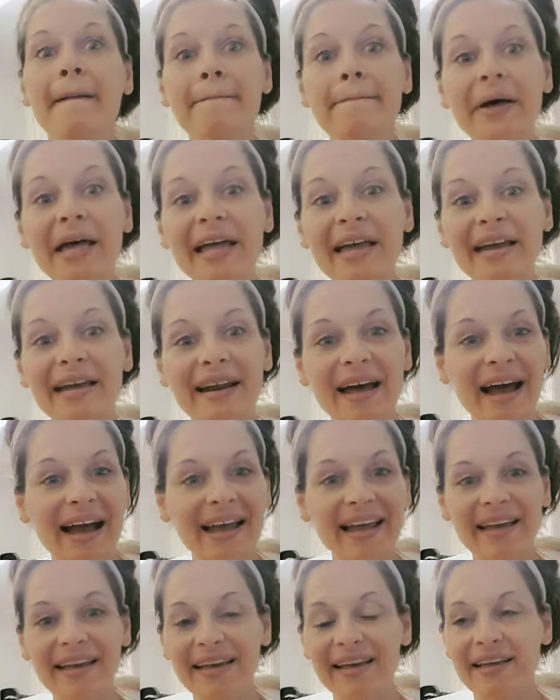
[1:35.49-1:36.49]
But
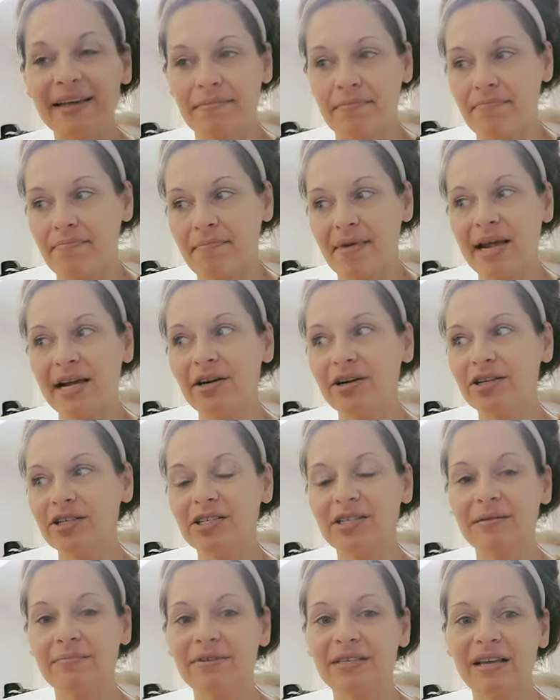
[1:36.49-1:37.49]
I can make her
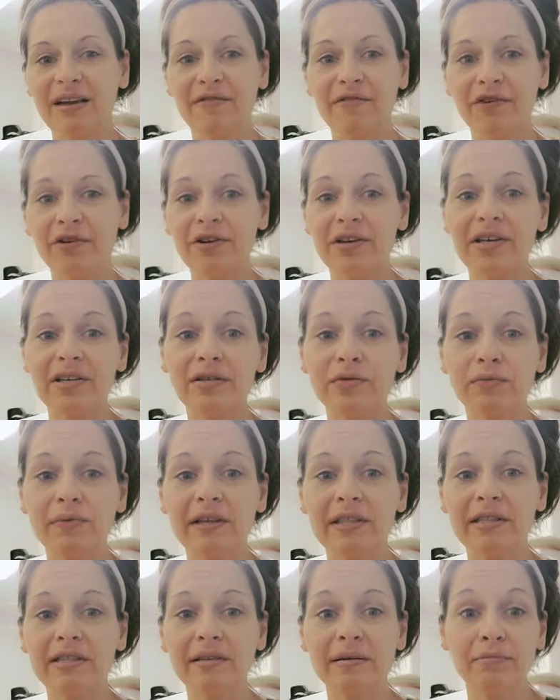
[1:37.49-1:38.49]
some safe cookies
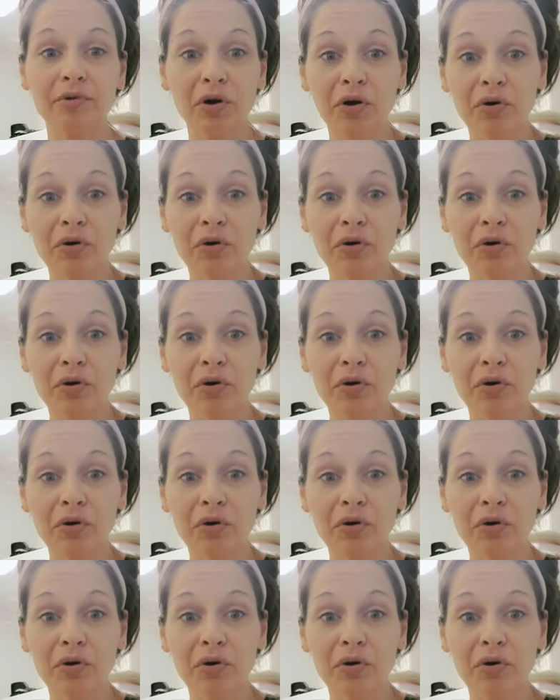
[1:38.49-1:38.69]
with some